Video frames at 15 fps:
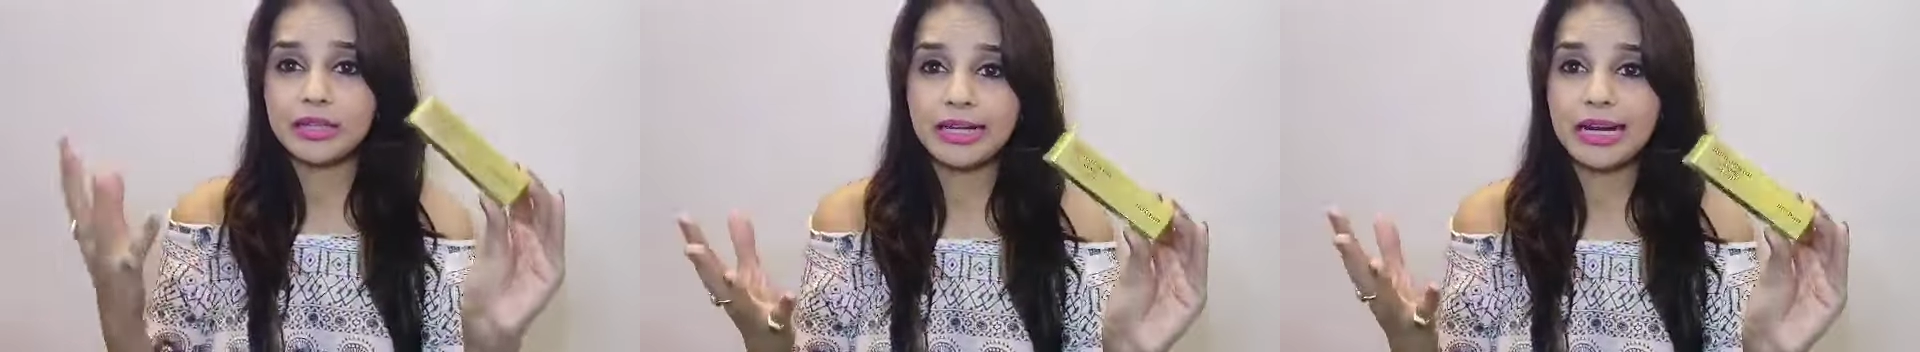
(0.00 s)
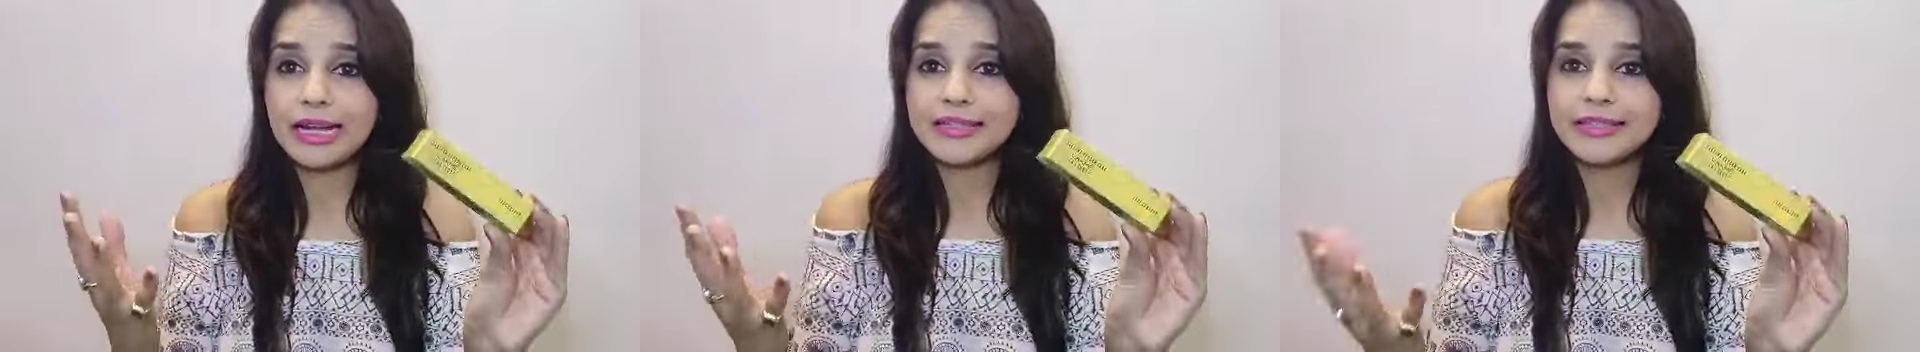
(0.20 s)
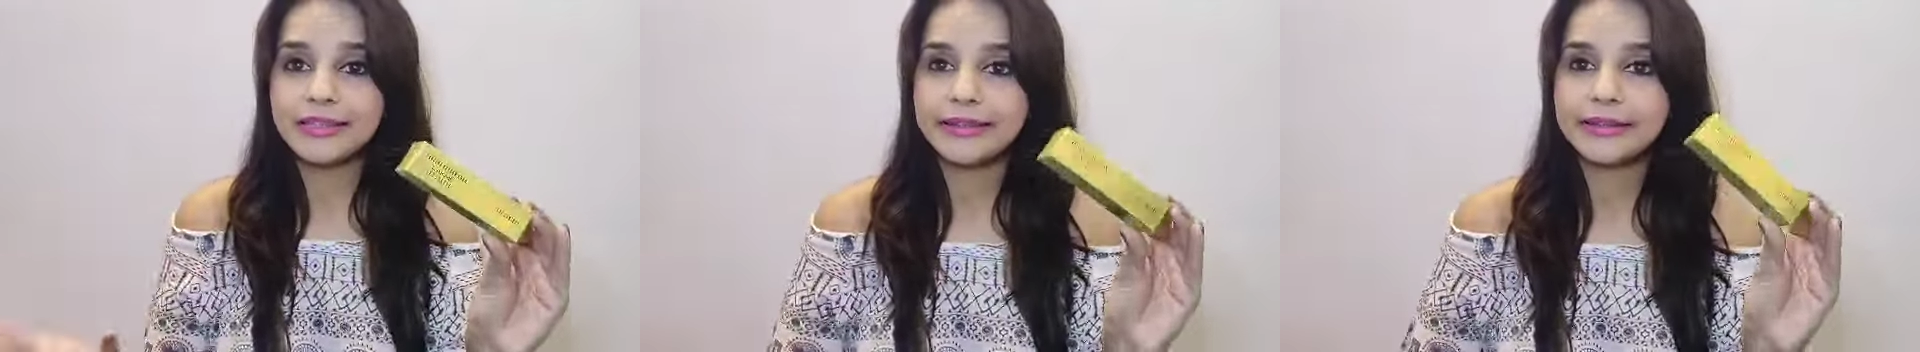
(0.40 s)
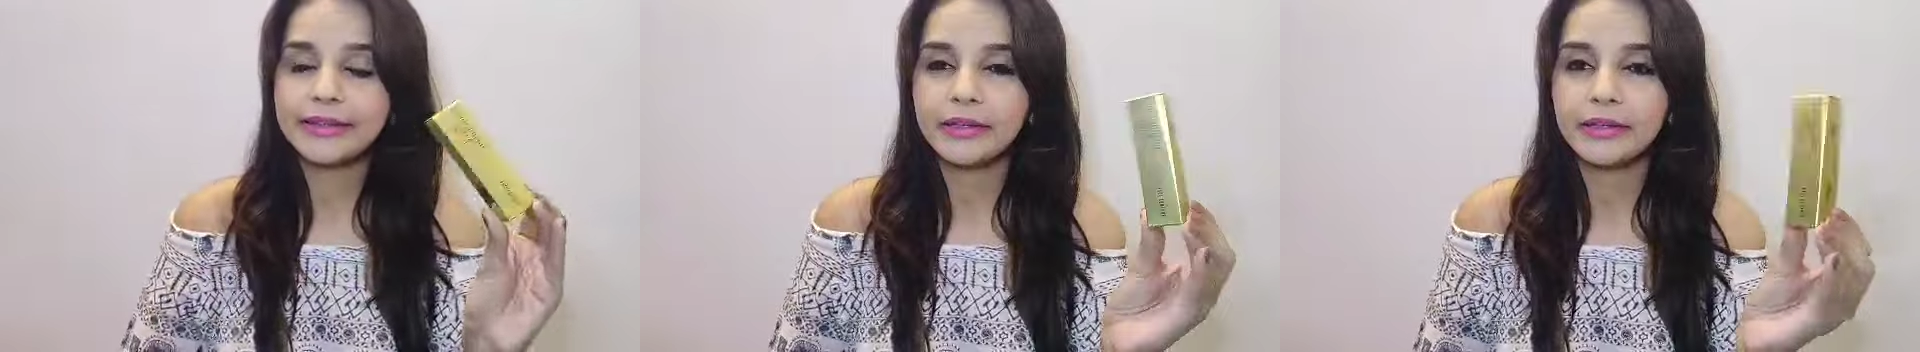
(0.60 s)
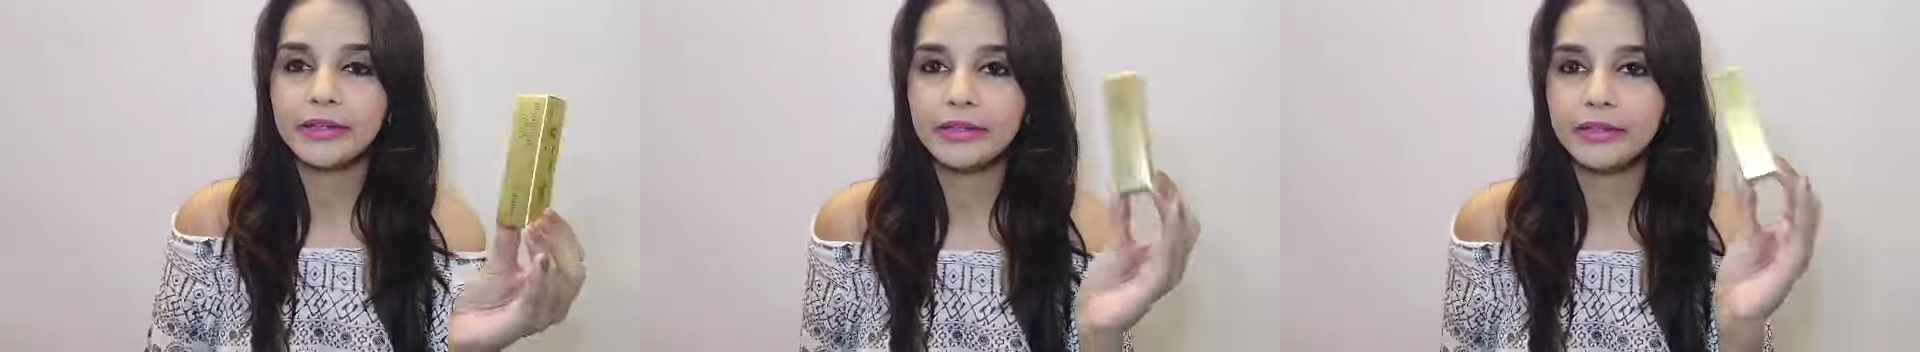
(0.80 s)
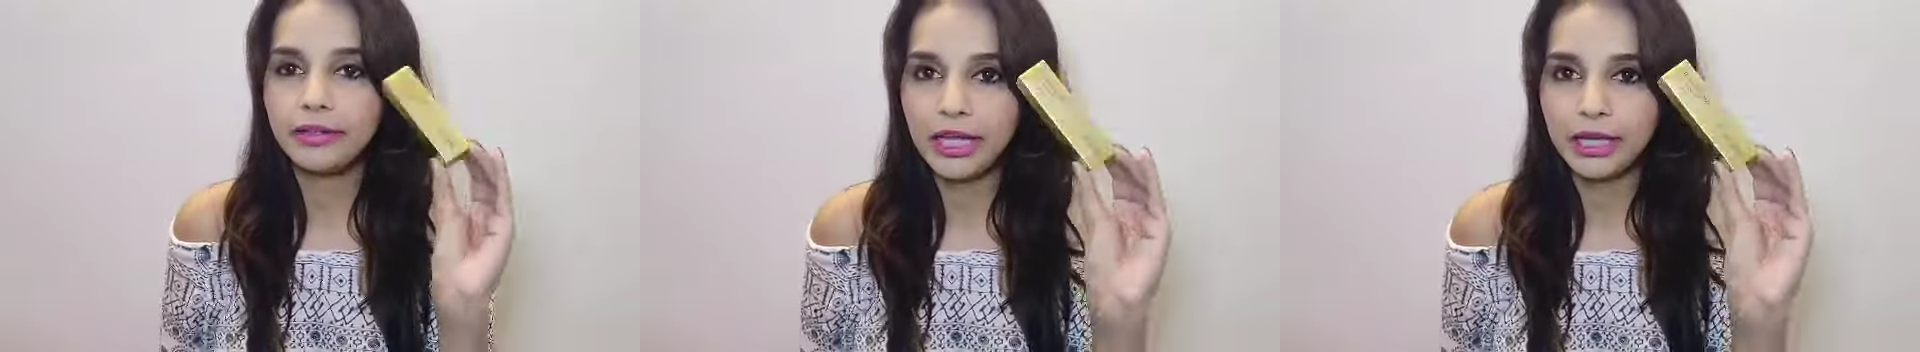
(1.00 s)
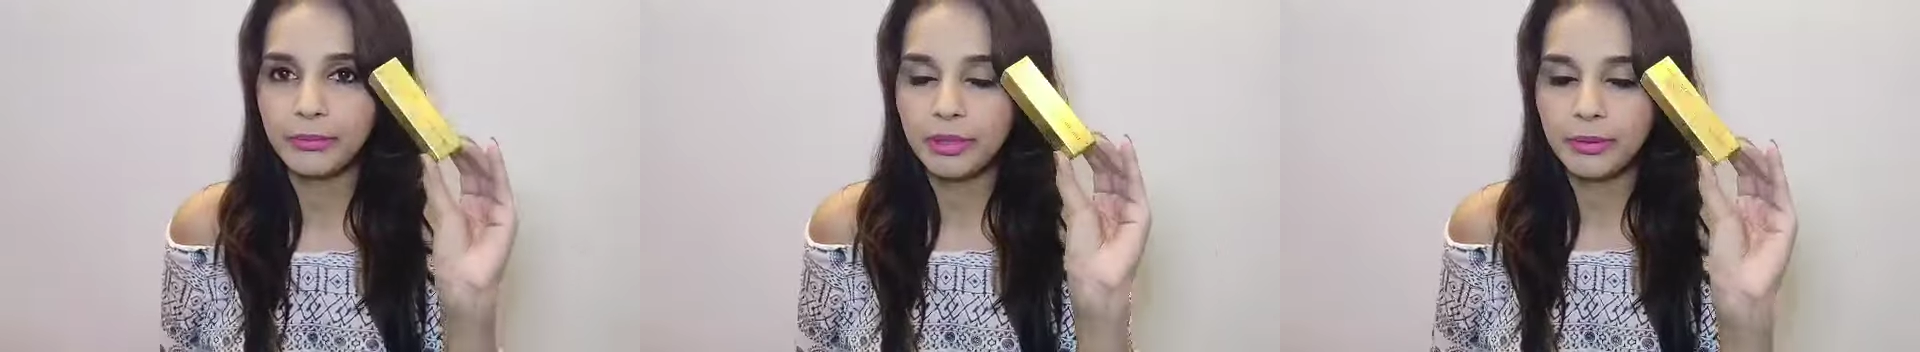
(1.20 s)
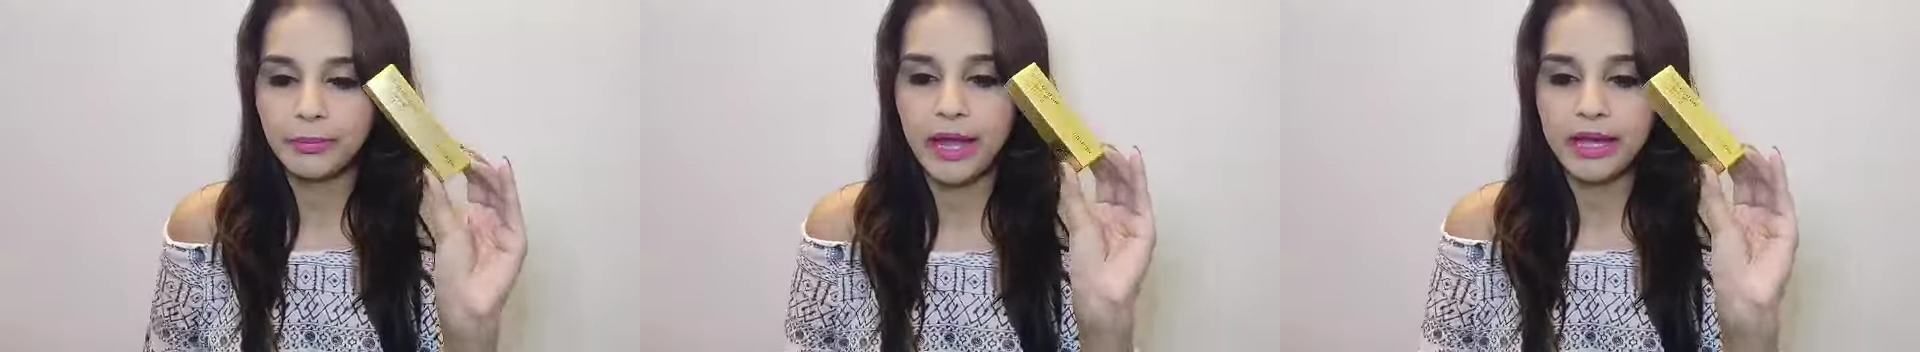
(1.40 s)
classic
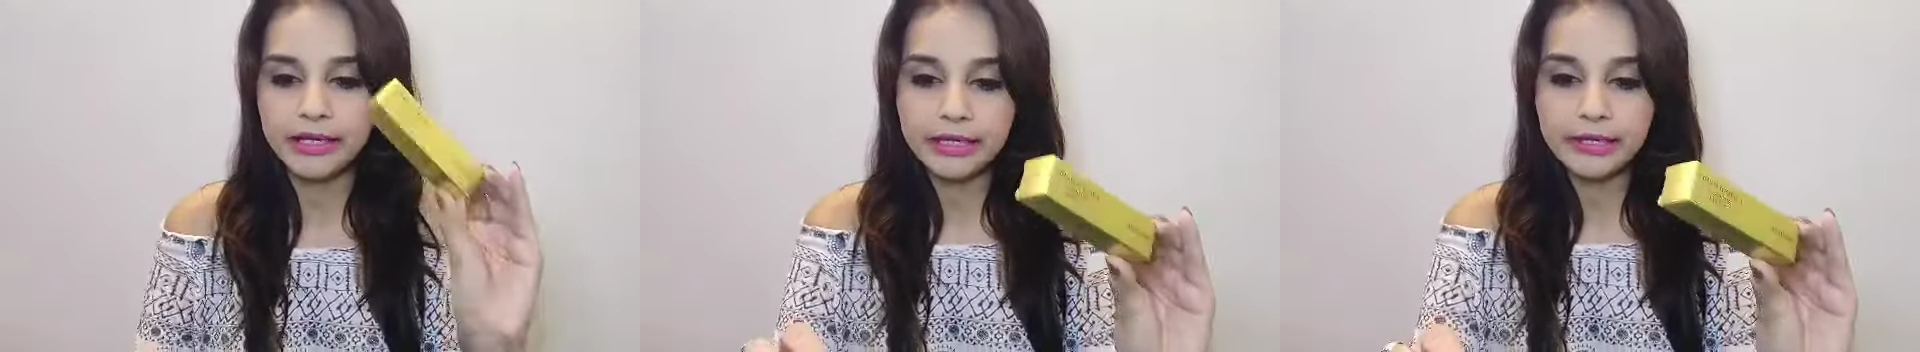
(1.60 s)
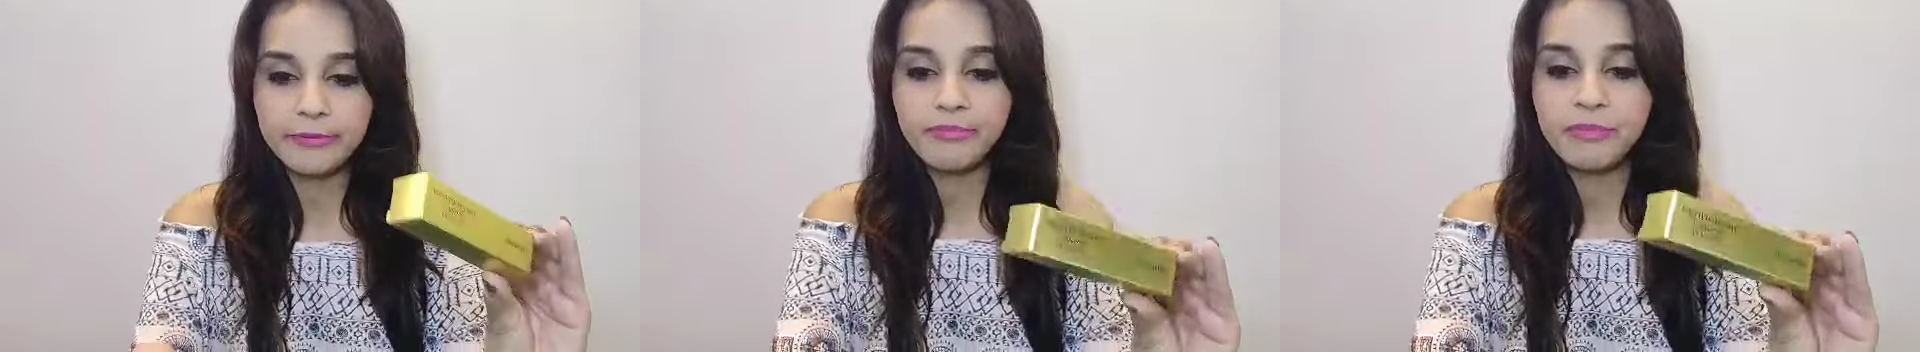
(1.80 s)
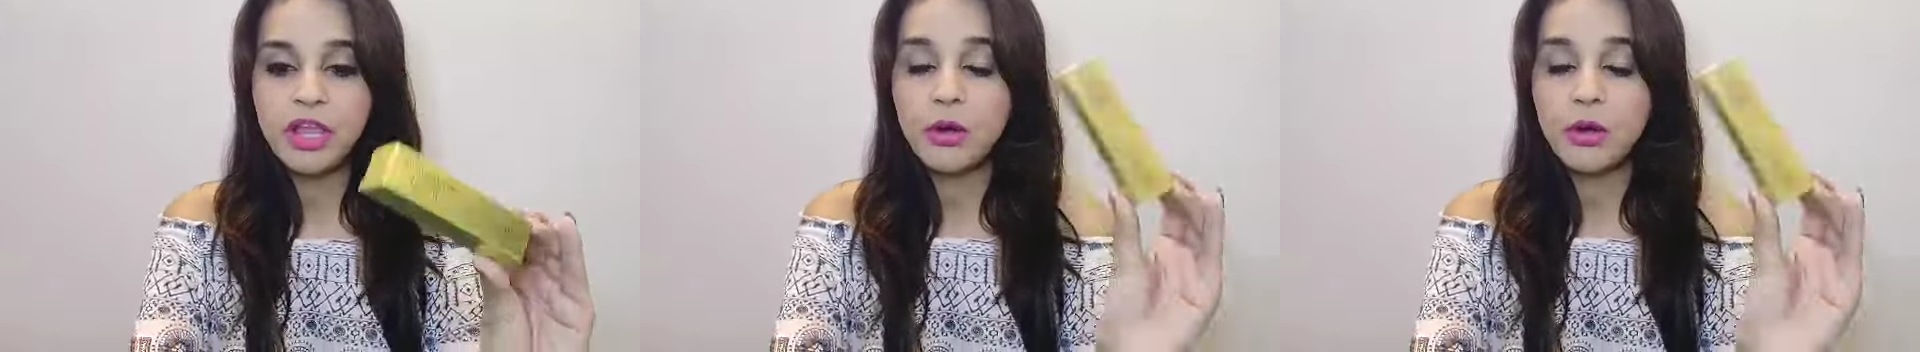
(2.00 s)
Lakme packing.